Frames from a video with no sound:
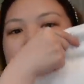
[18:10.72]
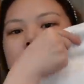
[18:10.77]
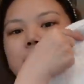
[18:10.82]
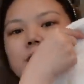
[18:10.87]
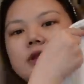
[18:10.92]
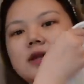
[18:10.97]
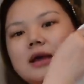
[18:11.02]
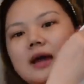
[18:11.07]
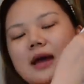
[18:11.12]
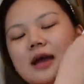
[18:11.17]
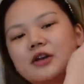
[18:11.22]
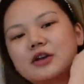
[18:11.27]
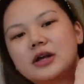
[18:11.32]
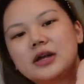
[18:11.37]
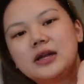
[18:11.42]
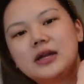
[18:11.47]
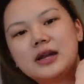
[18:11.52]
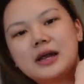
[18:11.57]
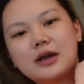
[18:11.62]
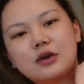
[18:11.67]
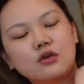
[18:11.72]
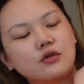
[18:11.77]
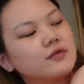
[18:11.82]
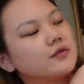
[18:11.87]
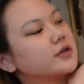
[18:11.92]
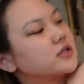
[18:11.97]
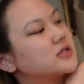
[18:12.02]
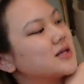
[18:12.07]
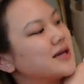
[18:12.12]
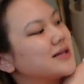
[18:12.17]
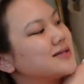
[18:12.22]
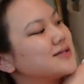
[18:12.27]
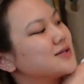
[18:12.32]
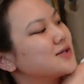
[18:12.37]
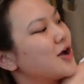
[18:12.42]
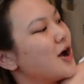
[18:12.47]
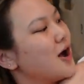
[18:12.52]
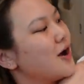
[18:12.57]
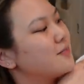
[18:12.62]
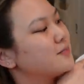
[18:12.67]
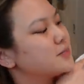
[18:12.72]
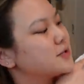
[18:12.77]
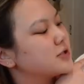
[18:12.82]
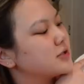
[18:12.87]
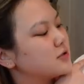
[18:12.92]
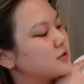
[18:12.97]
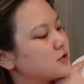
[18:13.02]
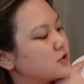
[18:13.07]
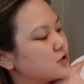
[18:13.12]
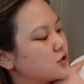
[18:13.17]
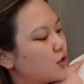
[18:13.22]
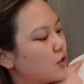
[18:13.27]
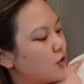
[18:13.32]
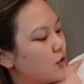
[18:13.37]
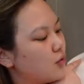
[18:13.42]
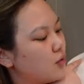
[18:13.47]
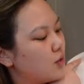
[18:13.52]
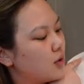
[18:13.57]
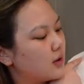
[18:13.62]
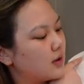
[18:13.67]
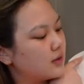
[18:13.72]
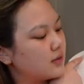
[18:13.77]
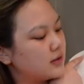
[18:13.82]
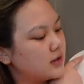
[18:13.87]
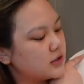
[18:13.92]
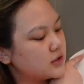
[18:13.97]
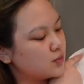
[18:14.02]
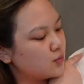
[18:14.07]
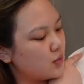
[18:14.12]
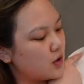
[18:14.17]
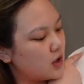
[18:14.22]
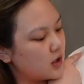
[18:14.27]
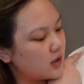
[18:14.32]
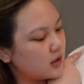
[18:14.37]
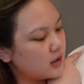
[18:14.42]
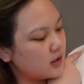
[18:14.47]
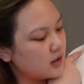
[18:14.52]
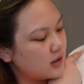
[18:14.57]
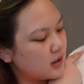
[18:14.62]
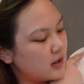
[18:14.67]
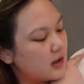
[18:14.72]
But yeah, I really like oversized tops. So this one,